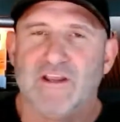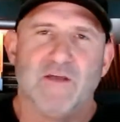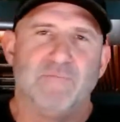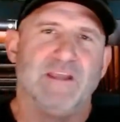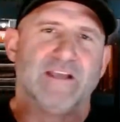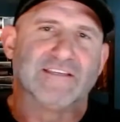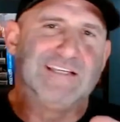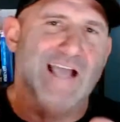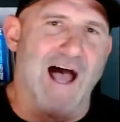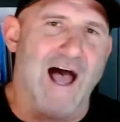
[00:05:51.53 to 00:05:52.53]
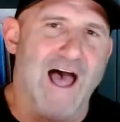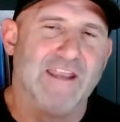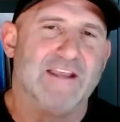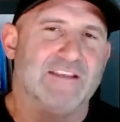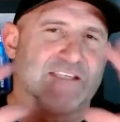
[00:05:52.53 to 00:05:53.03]
because God,
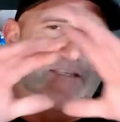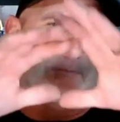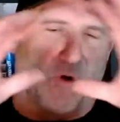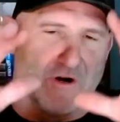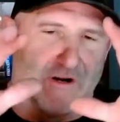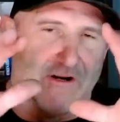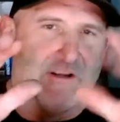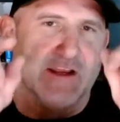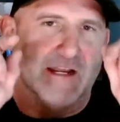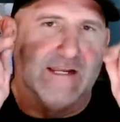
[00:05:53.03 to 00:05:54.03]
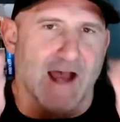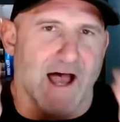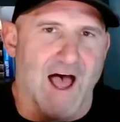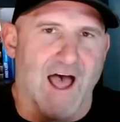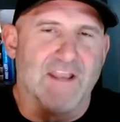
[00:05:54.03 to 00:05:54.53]
this is important,
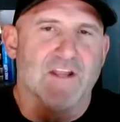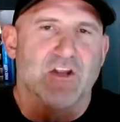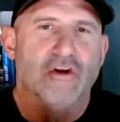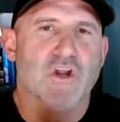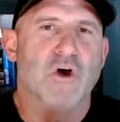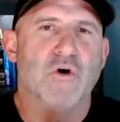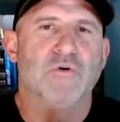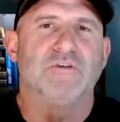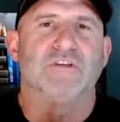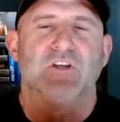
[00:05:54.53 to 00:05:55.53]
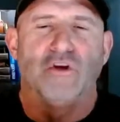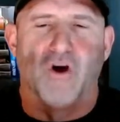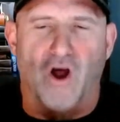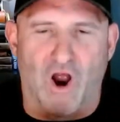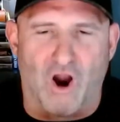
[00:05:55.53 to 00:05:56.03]
God knows your
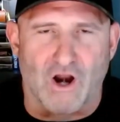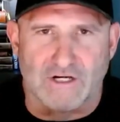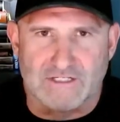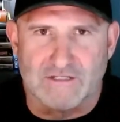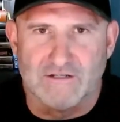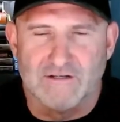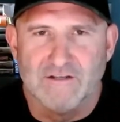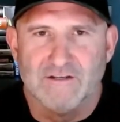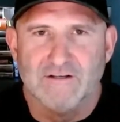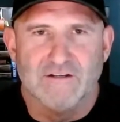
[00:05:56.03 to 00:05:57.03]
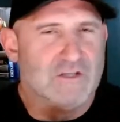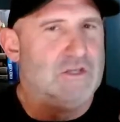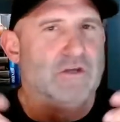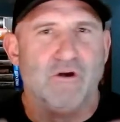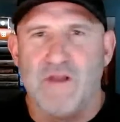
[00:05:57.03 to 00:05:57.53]
heart.
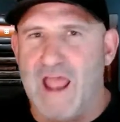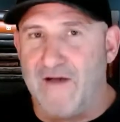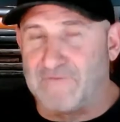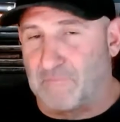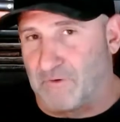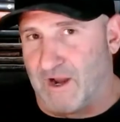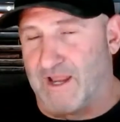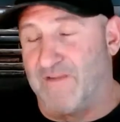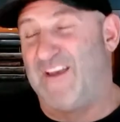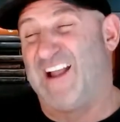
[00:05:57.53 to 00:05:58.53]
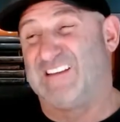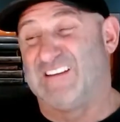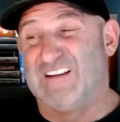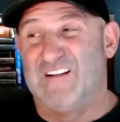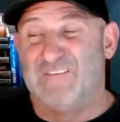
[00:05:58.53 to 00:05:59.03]
You don't have to pray. In fact,
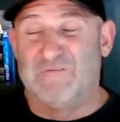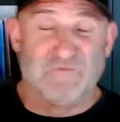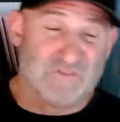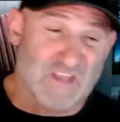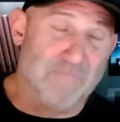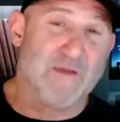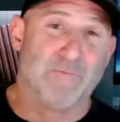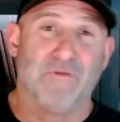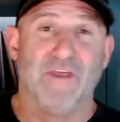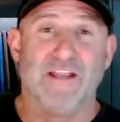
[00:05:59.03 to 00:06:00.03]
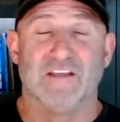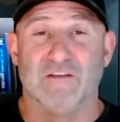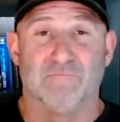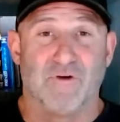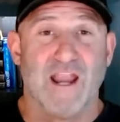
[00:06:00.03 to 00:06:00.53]
some people think that
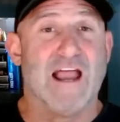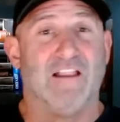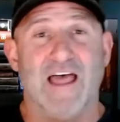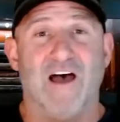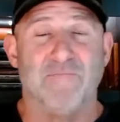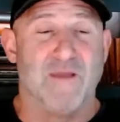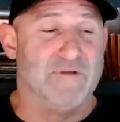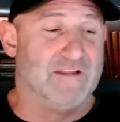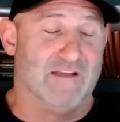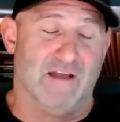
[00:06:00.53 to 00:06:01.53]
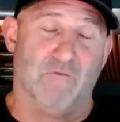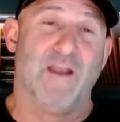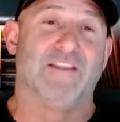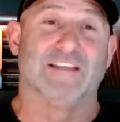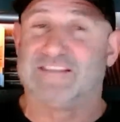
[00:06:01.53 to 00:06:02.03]
praying out loud may be a way
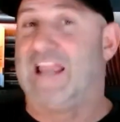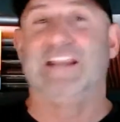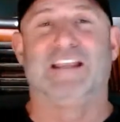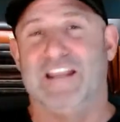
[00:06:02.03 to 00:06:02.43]
that Satan can